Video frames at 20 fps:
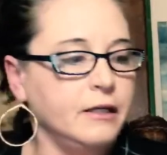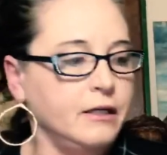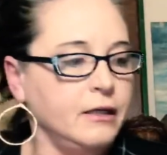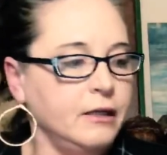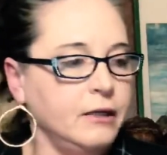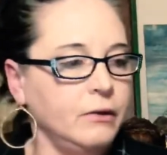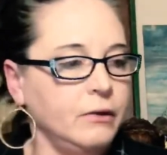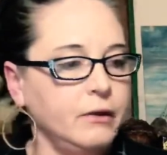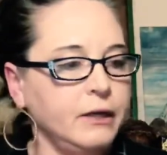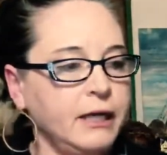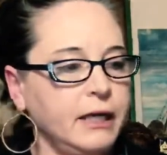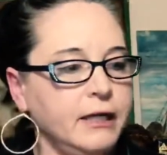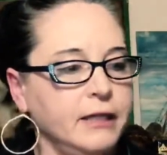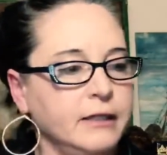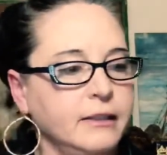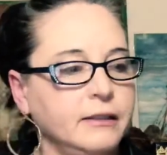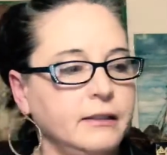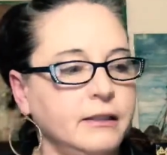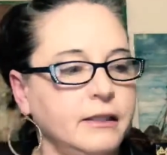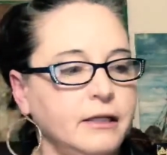Okay,
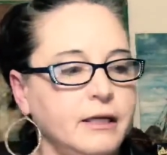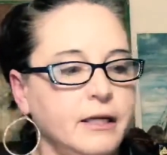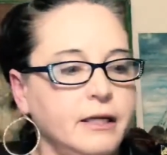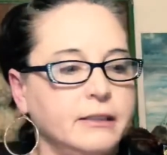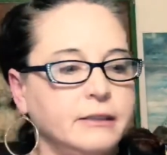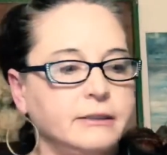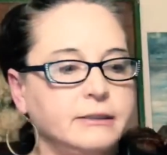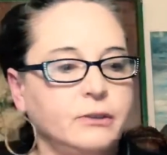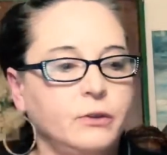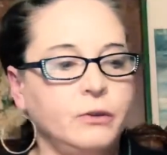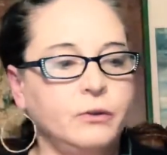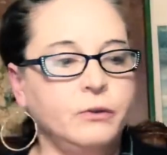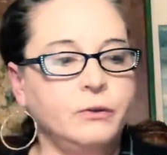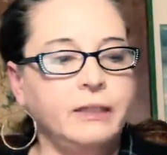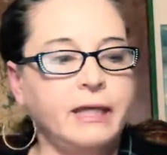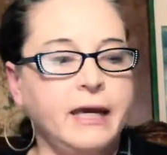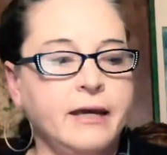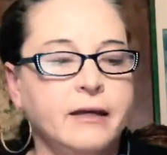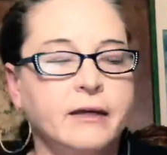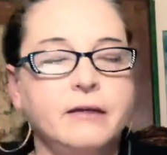so
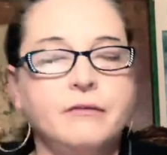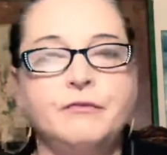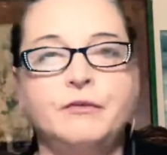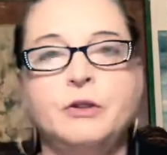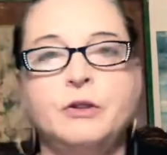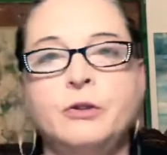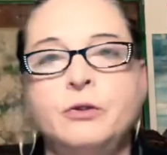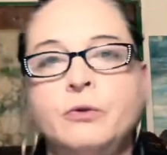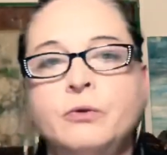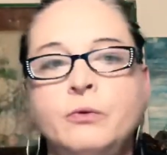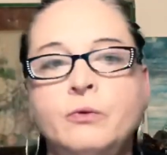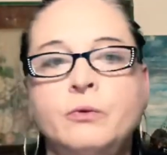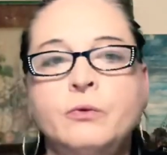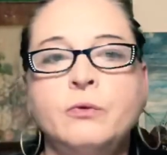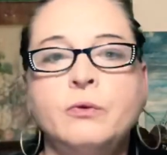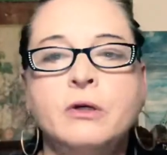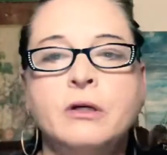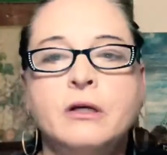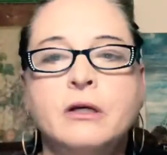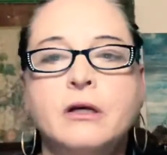yeah, if
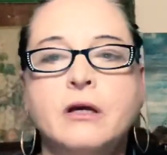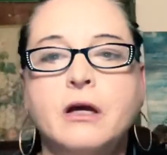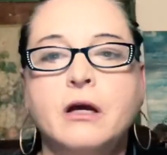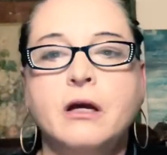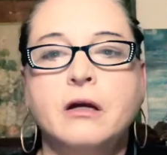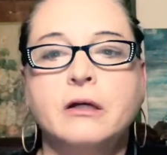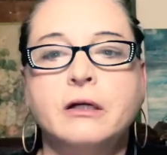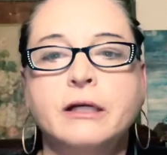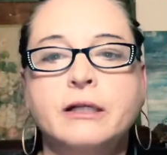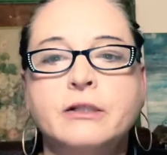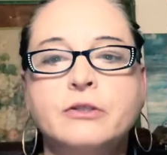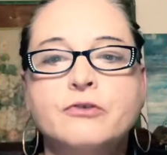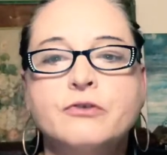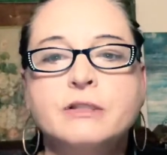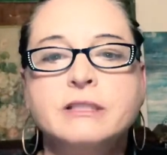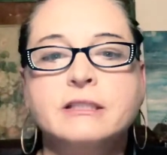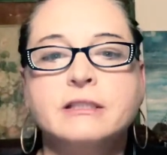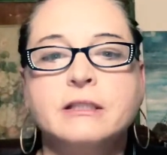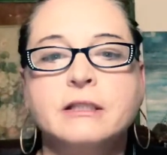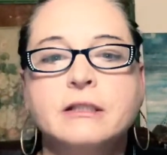you are
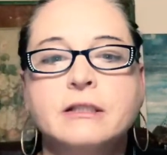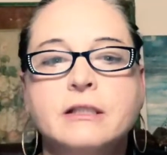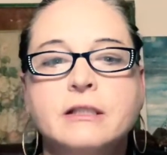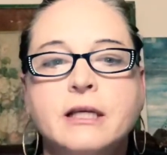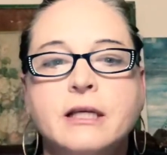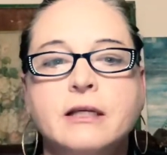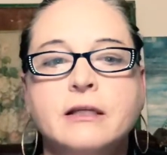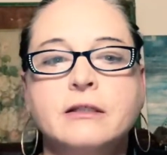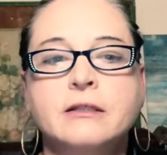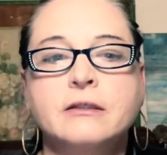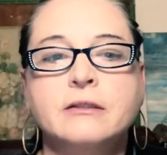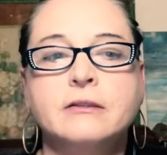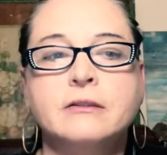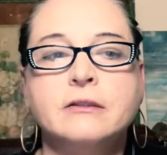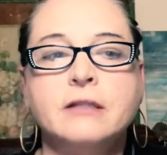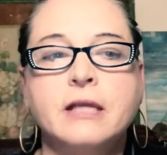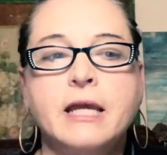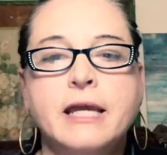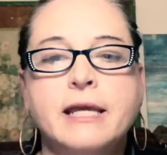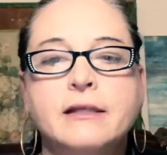interested
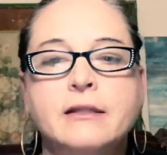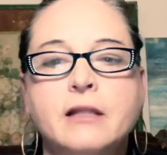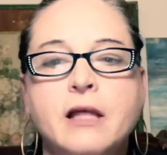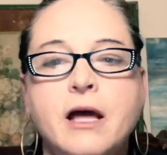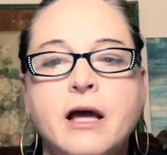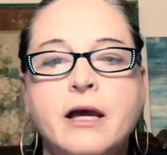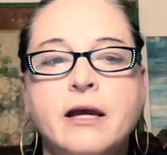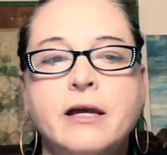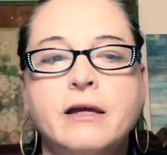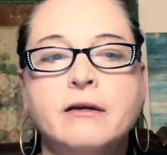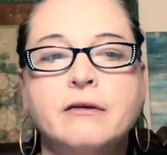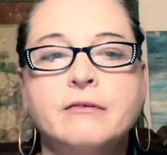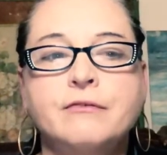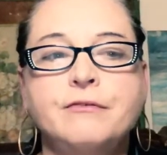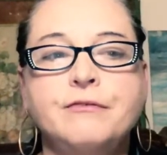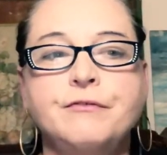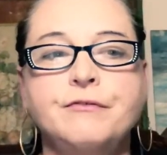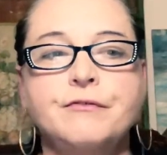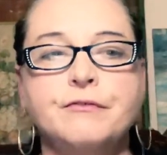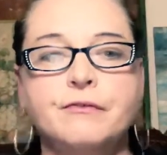in a live
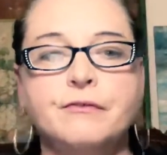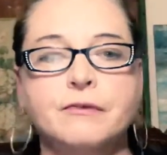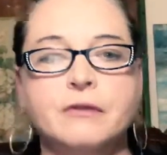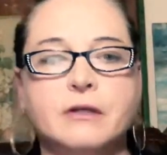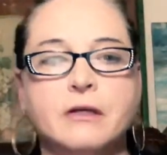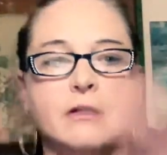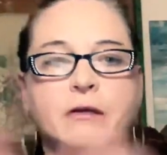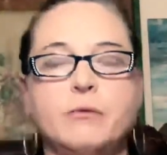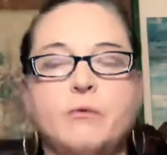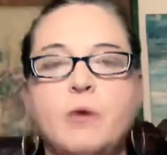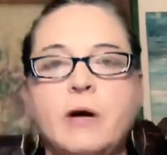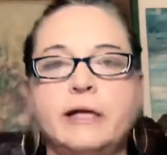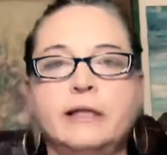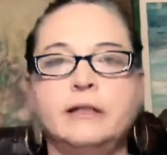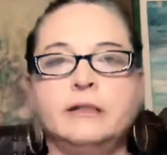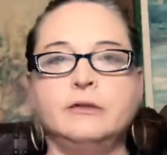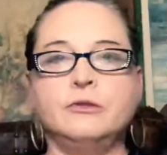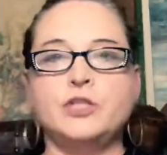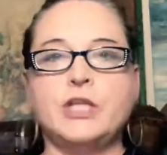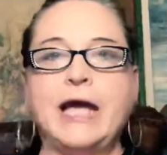wine
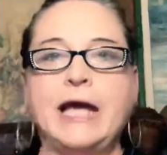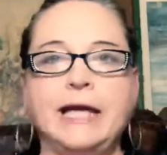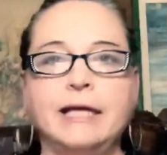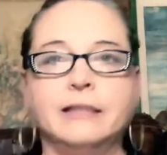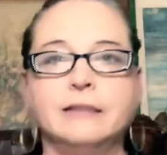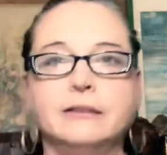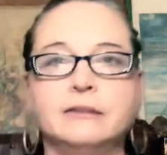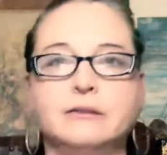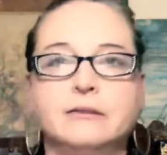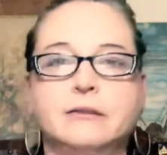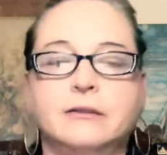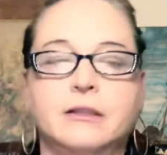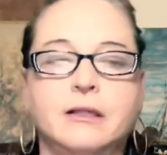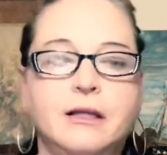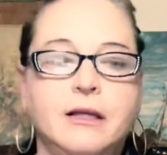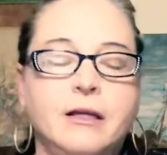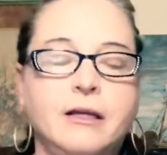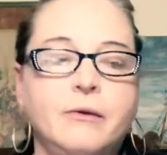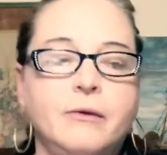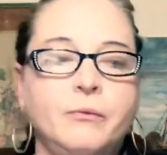and chat
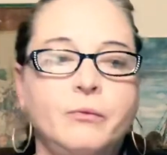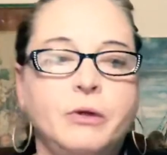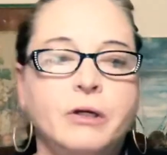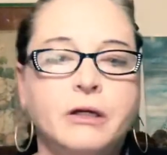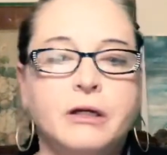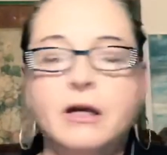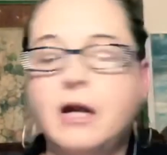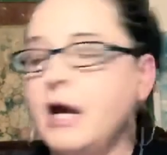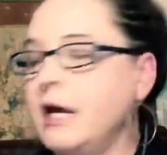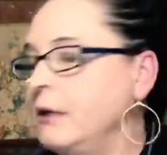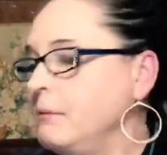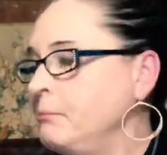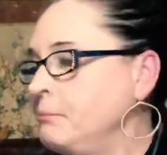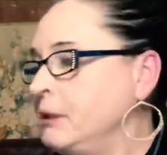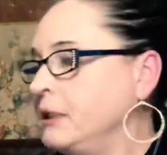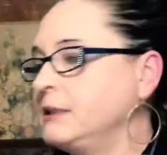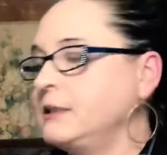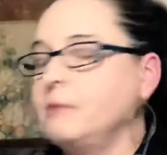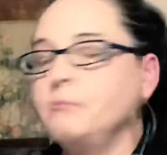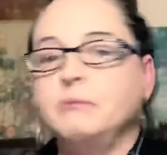where I
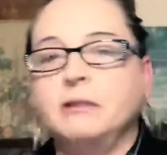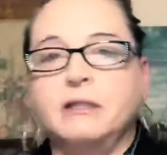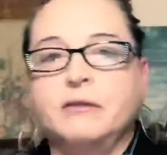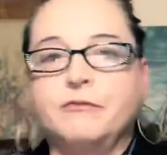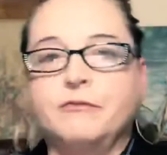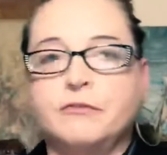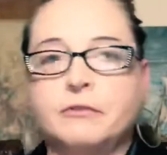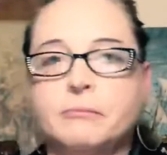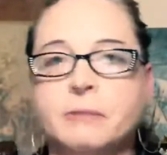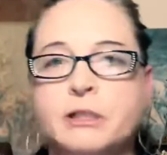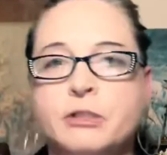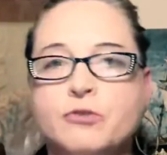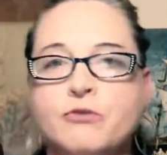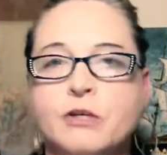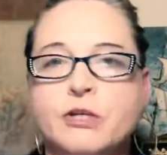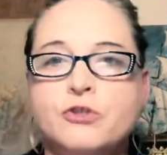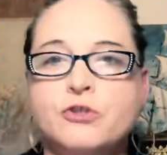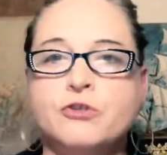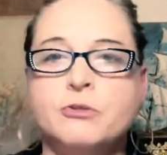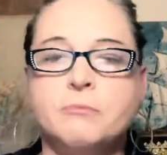pick something from my
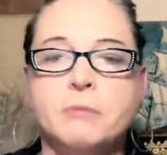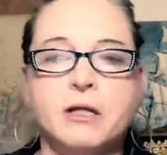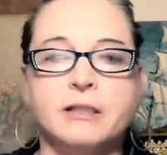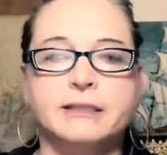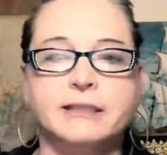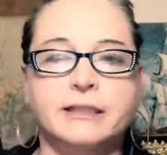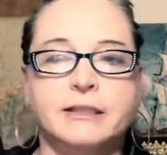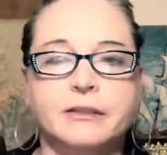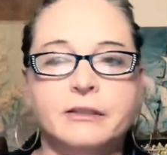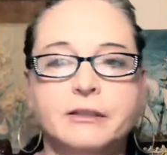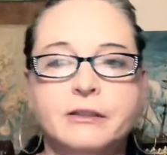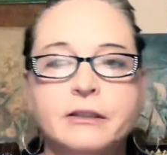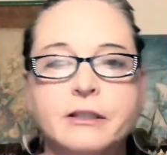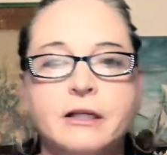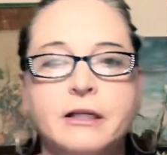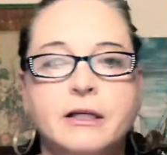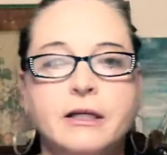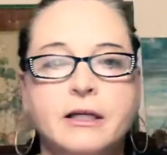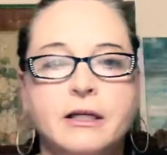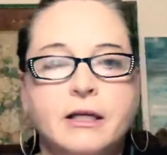treasure box here,
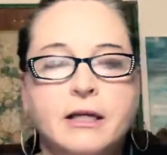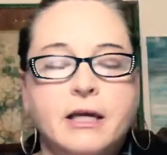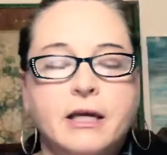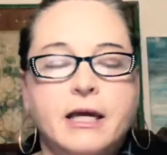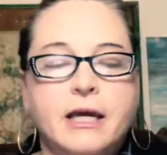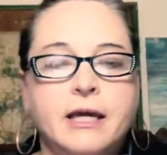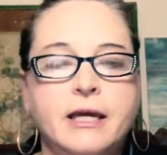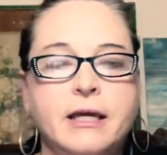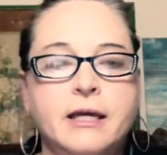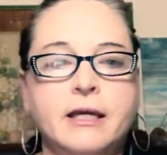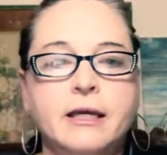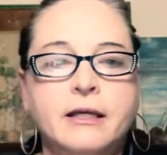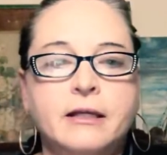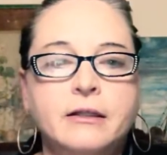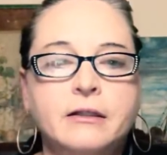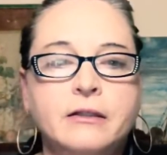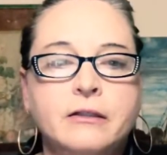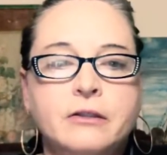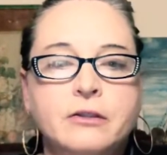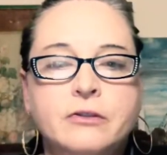
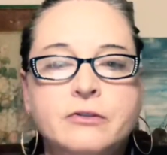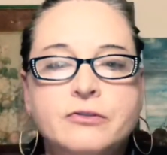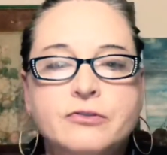and